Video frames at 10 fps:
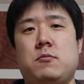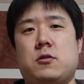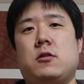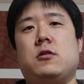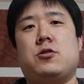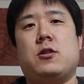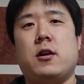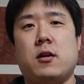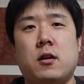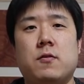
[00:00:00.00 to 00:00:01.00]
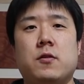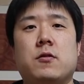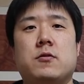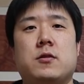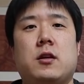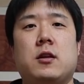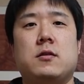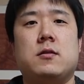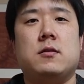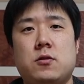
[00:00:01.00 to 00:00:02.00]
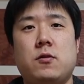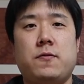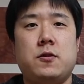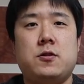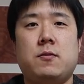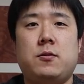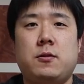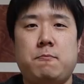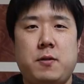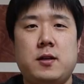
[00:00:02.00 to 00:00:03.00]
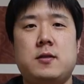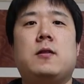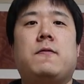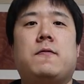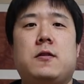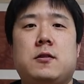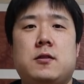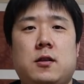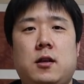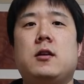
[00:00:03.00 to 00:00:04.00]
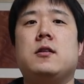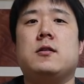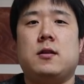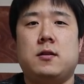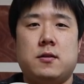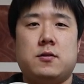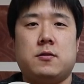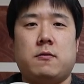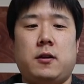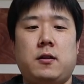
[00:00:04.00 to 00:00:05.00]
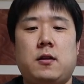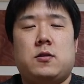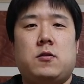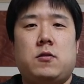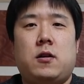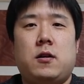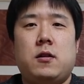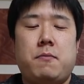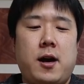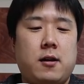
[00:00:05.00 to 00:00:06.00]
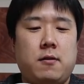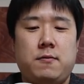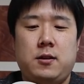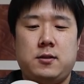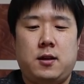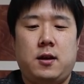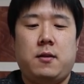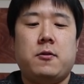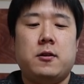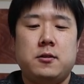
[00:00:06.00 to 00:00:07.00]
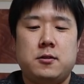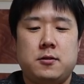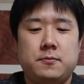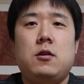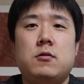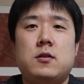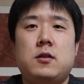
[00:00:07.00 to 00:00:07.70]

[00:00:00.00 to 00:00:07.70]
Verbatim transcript: I'm just gonna try and cover those things. So first of all, the biggest difference is the screen. So on the back of these cameras, you'll